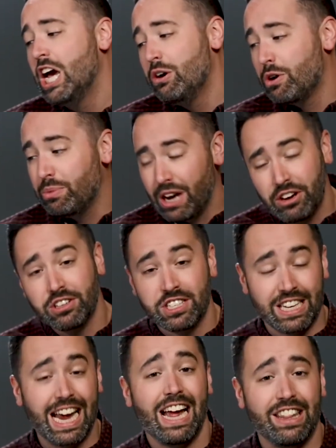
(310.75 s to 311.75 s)
When we
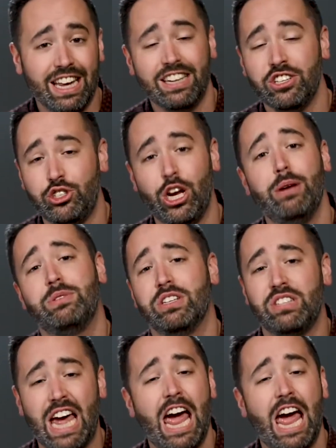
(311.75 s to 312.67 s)
understand that, as James says,